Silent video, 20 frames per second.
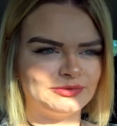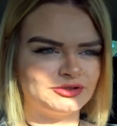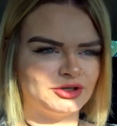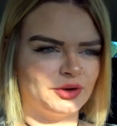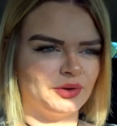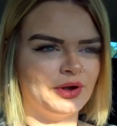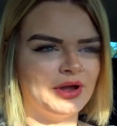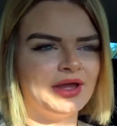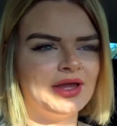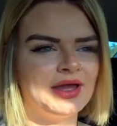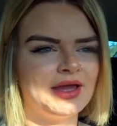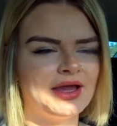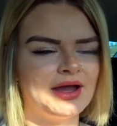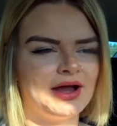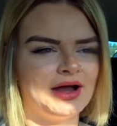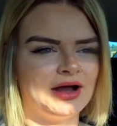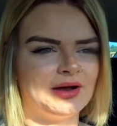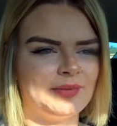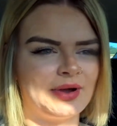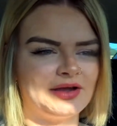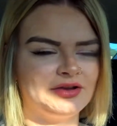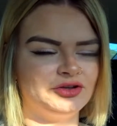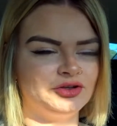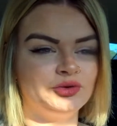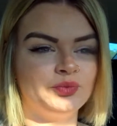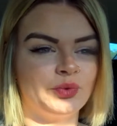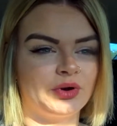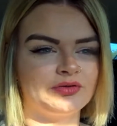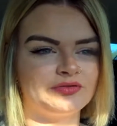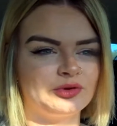So I
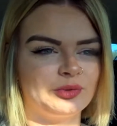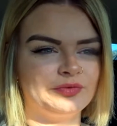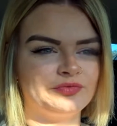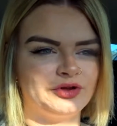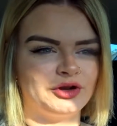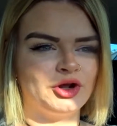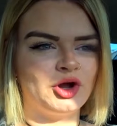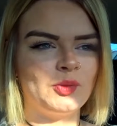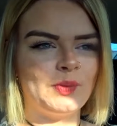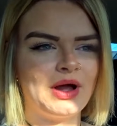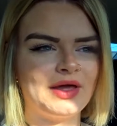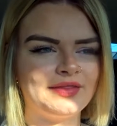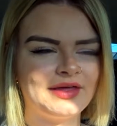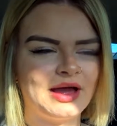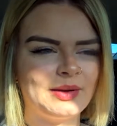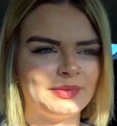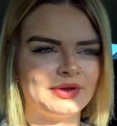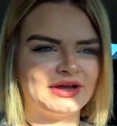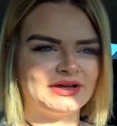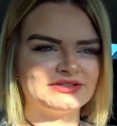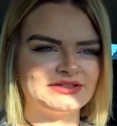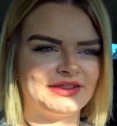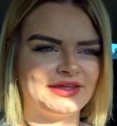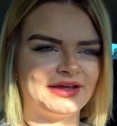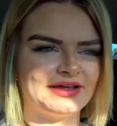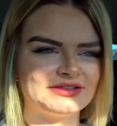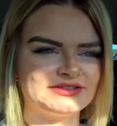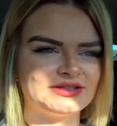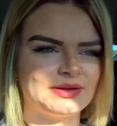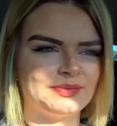do want to film a video about that because I
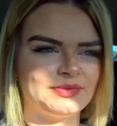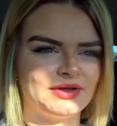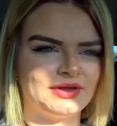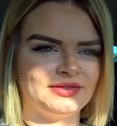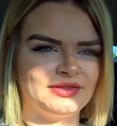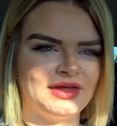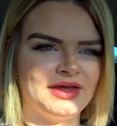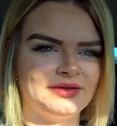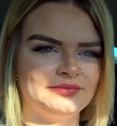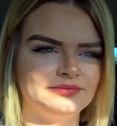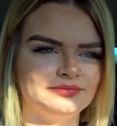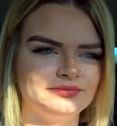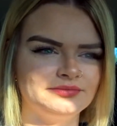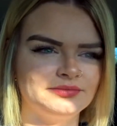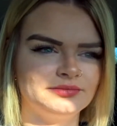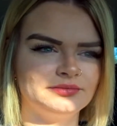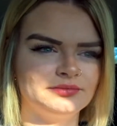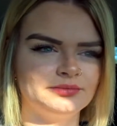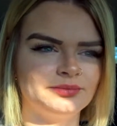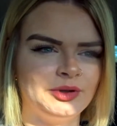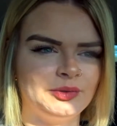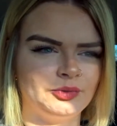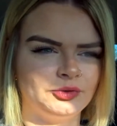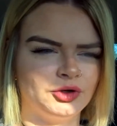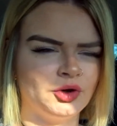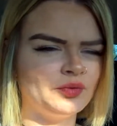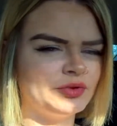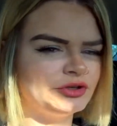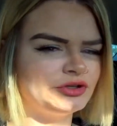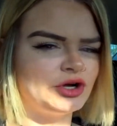think it's something that people
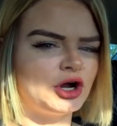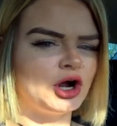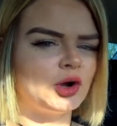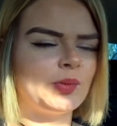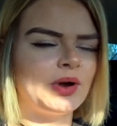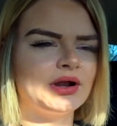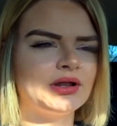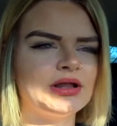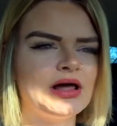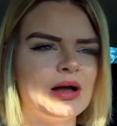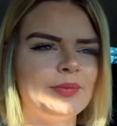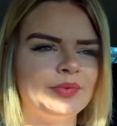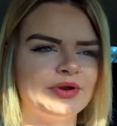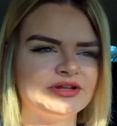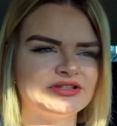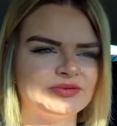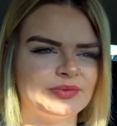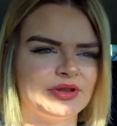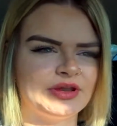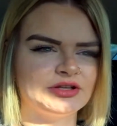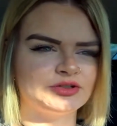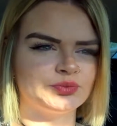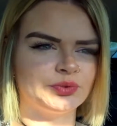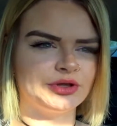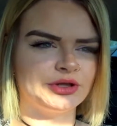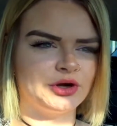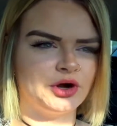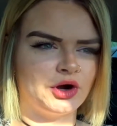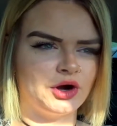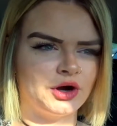don't really talk about a lot, but it's something that's
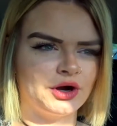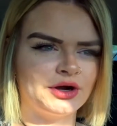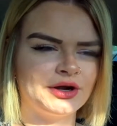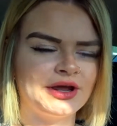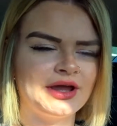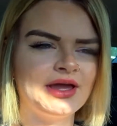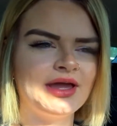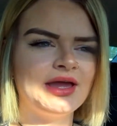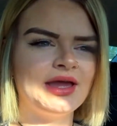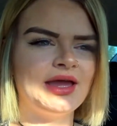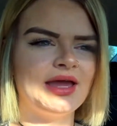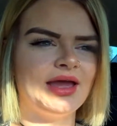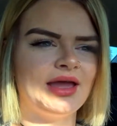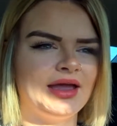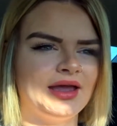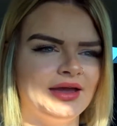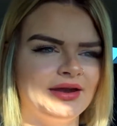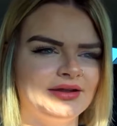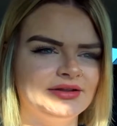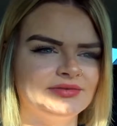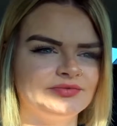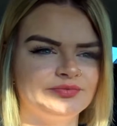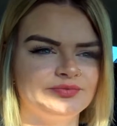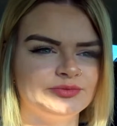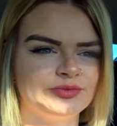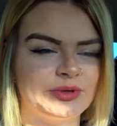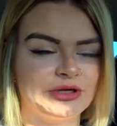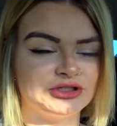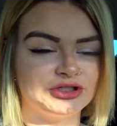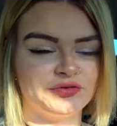really hard.
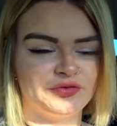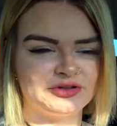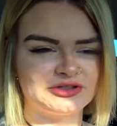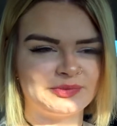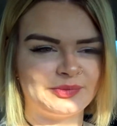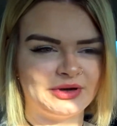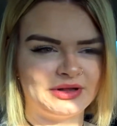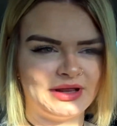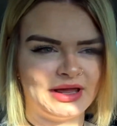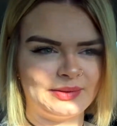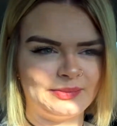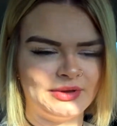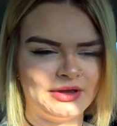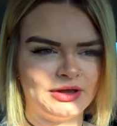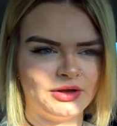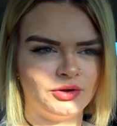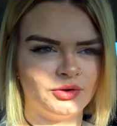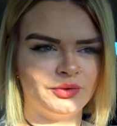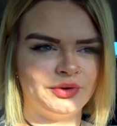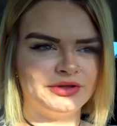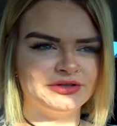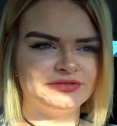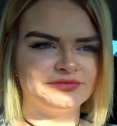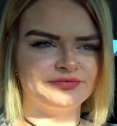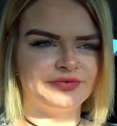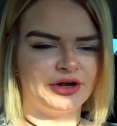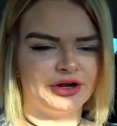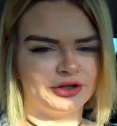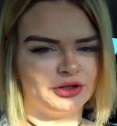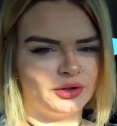And especially for somebody like me who is
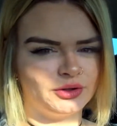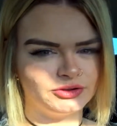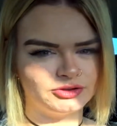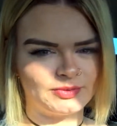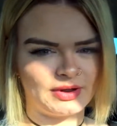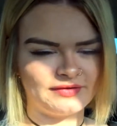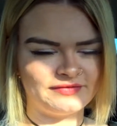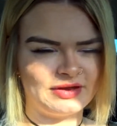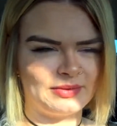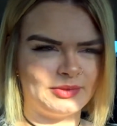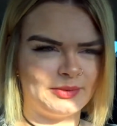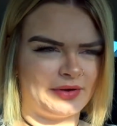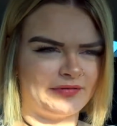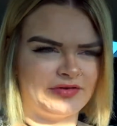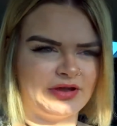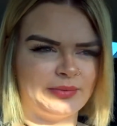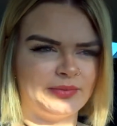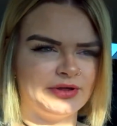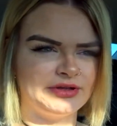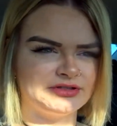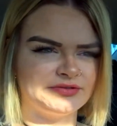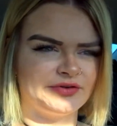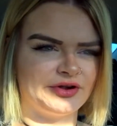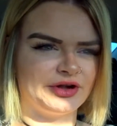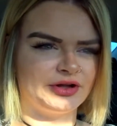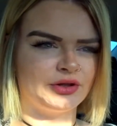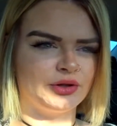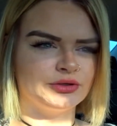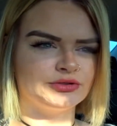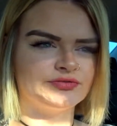very close to my family is a
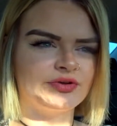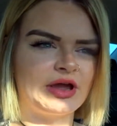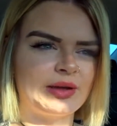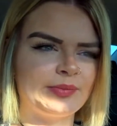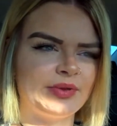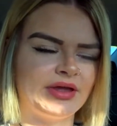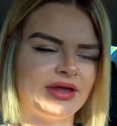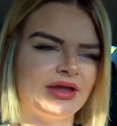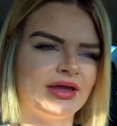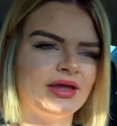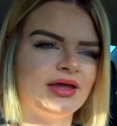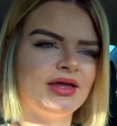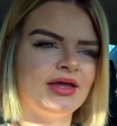very close family.